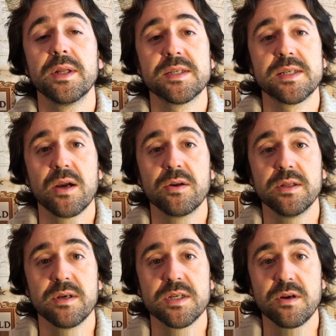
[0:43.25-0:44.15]
the Second
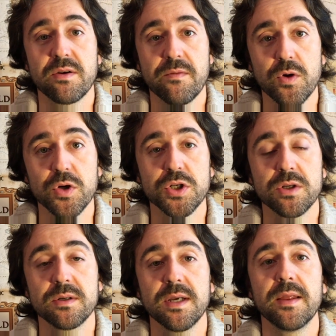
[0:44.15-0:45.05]
Industrial
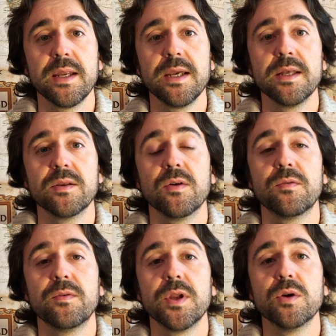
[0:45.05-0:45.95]
Revolution, the need
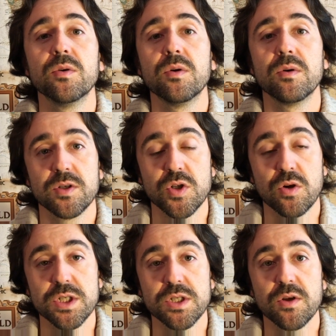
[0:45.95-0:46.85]
of new
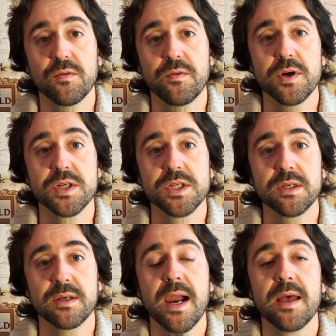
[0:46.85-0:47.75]
sources of
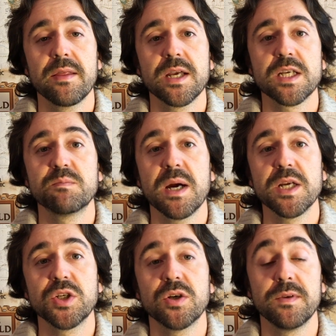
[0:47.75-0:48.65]
energy and the
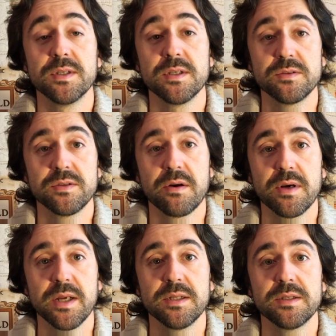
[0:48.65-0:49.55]
expansion of
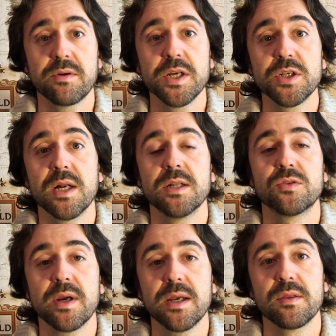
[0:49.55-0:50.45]
international
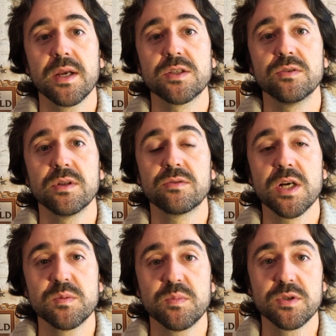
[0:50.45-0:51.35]
trade thanks to the
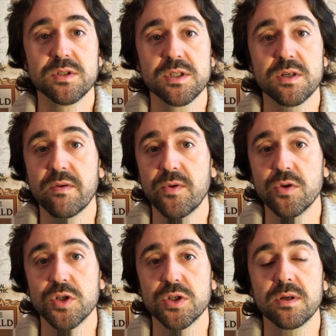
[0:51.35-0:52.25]
transports revolution
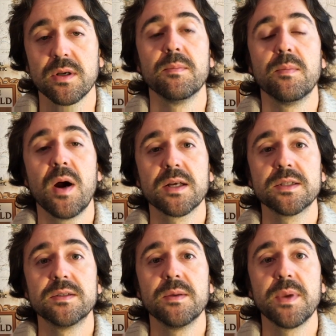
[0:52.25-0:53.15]

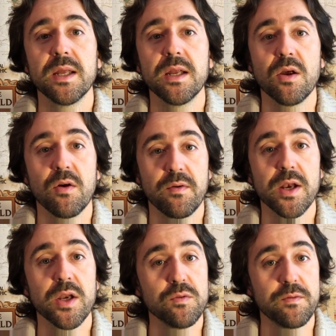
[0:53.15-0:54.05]
marked the beginning of a new